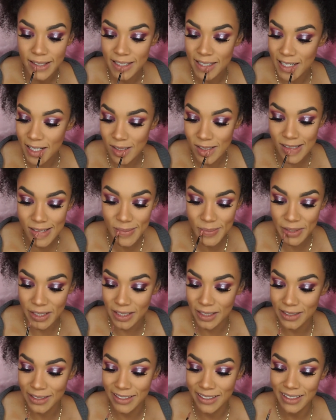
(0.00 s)
No lip
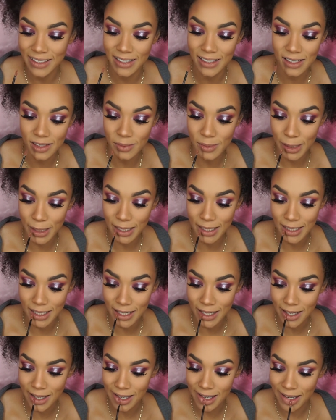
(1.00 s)
liner because I'm
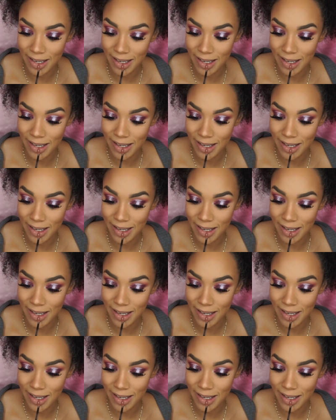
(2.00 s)
lazy.